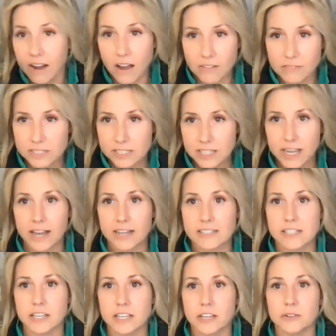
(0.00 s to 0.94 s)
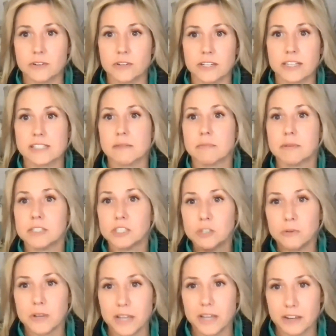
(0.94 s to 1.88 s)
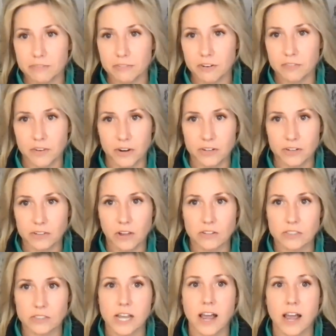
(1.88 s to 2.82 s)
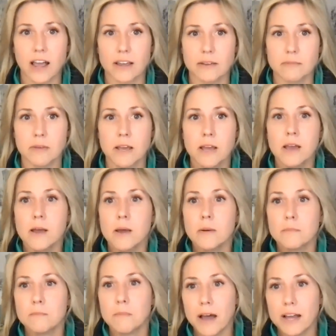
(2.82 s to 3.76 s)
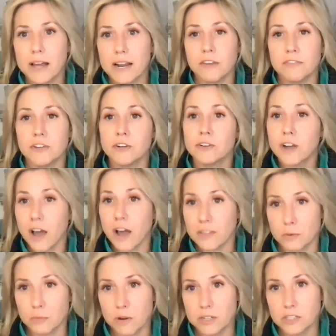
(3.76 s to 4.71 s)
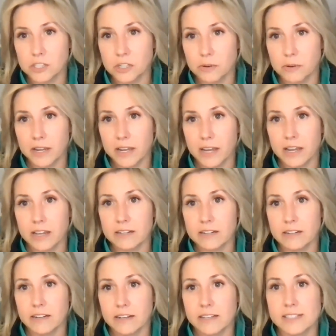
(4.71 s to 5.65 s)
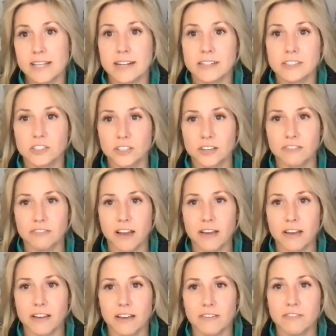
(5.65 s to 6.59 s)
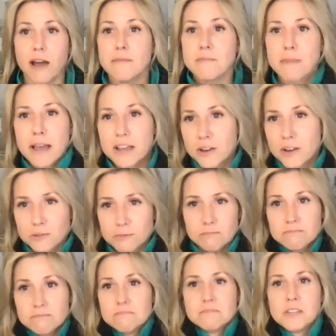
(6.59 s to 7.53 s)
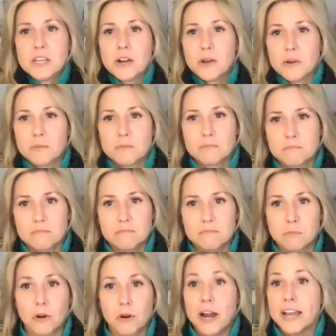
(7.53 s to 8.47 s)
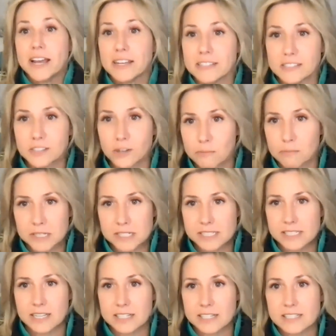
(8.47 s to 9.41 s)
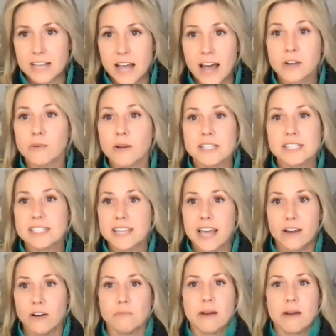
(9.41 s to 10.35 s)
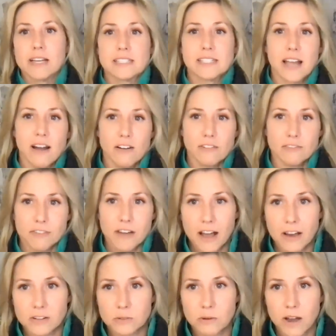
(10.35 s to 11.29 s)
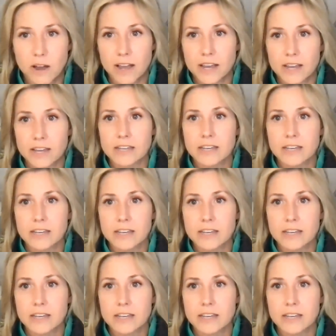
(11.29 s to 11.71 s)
obviously execute it because I've been doing it for a very long time. But if you're not the one doing it, essentially, if I'm my own, brand or business, how do I scale myself? How do I